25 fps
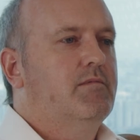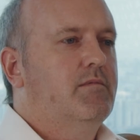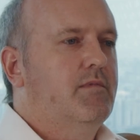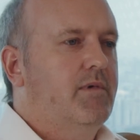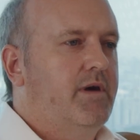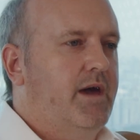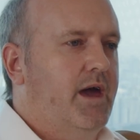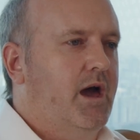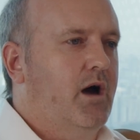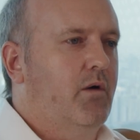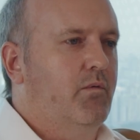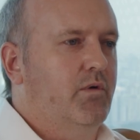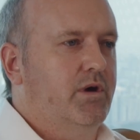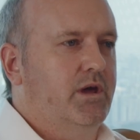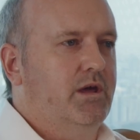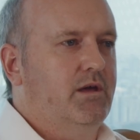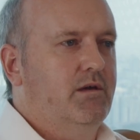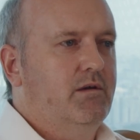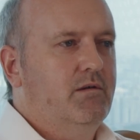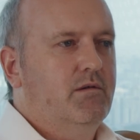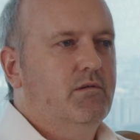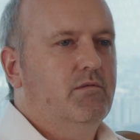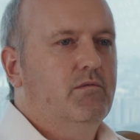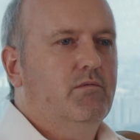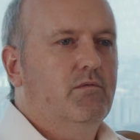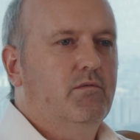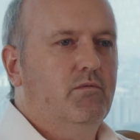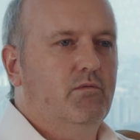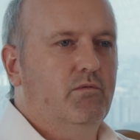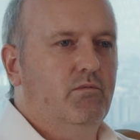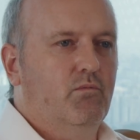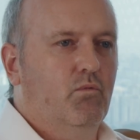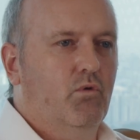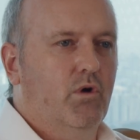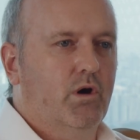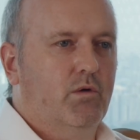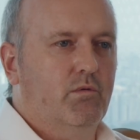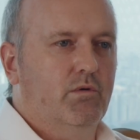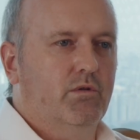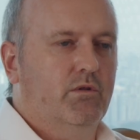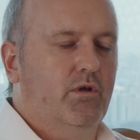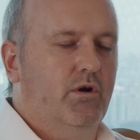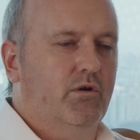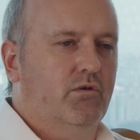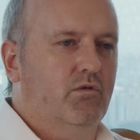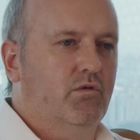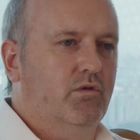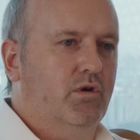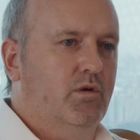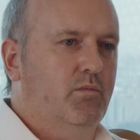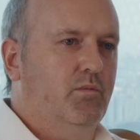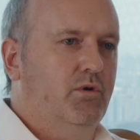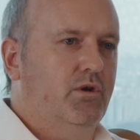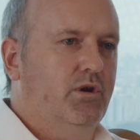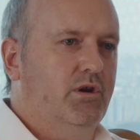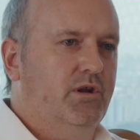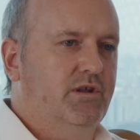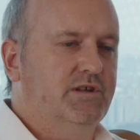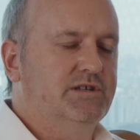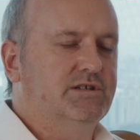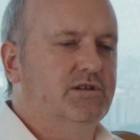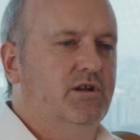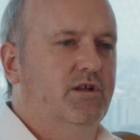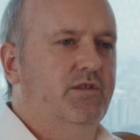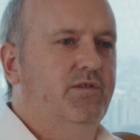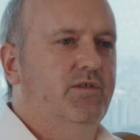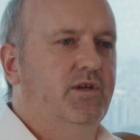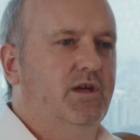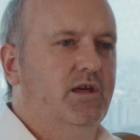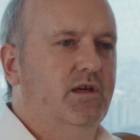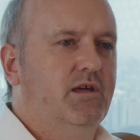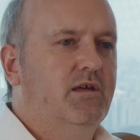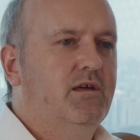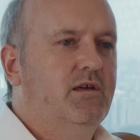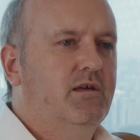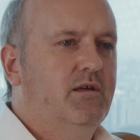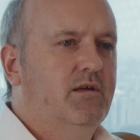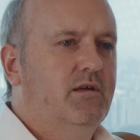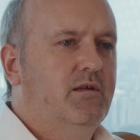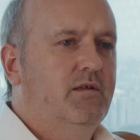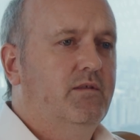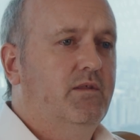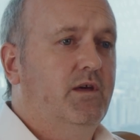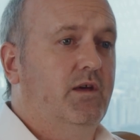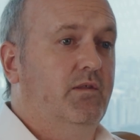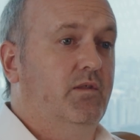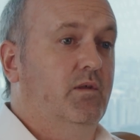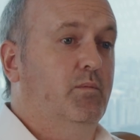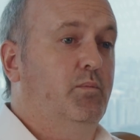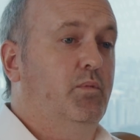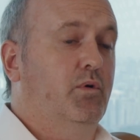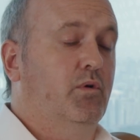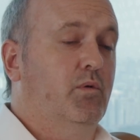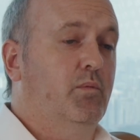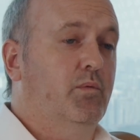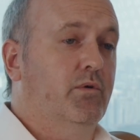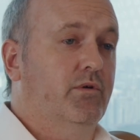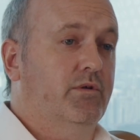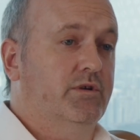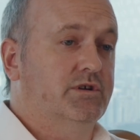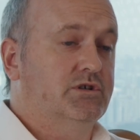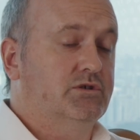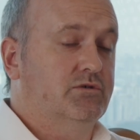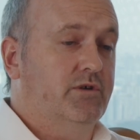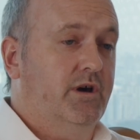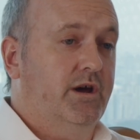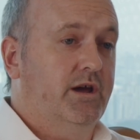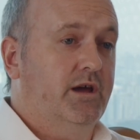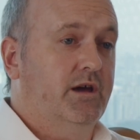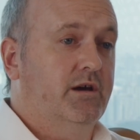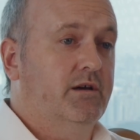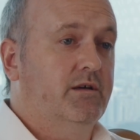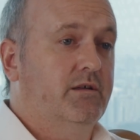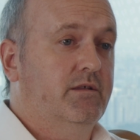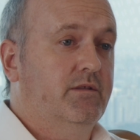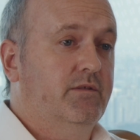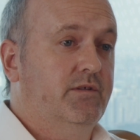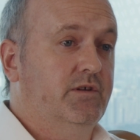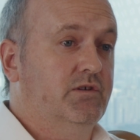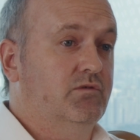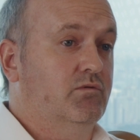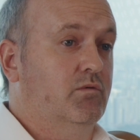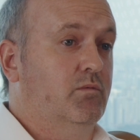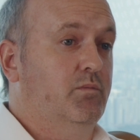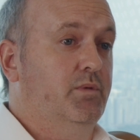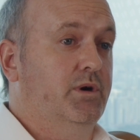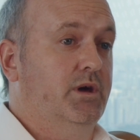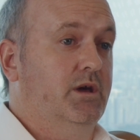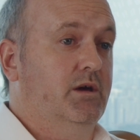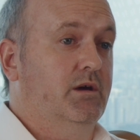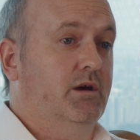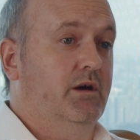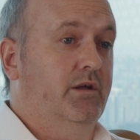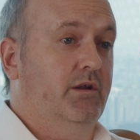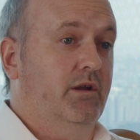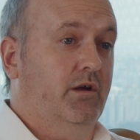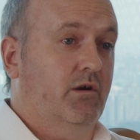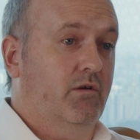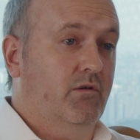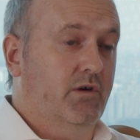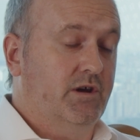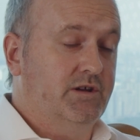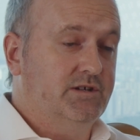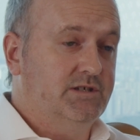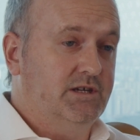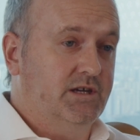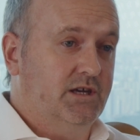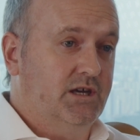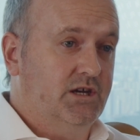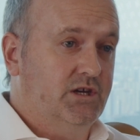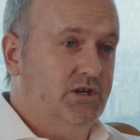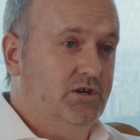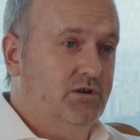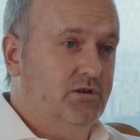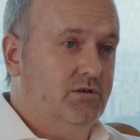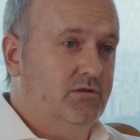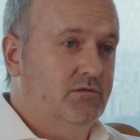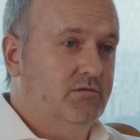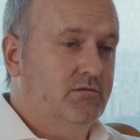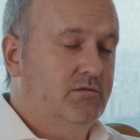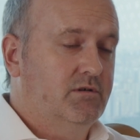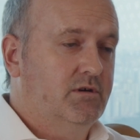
how we work with local communities, and I think in the Pilbara in Australia, this will be an increasing issue.